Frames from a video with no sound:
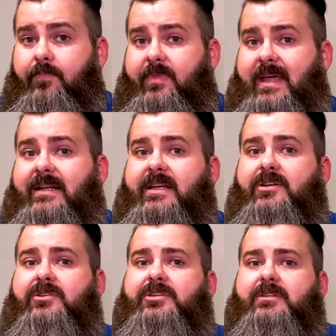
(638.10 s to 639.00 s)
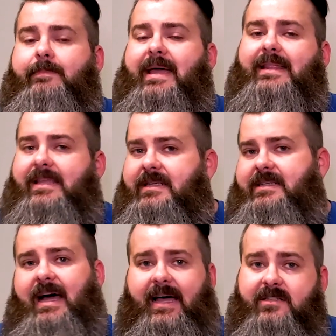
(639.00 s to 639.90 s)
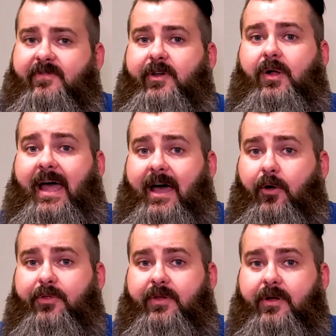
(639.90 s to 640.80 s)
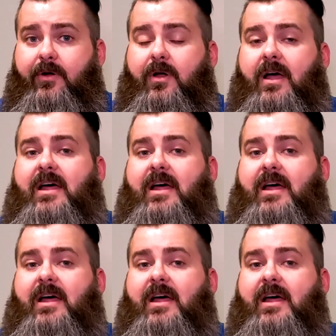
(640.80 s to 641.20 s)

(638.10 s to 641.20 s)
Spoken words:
They didn't just make these guys feel healthier.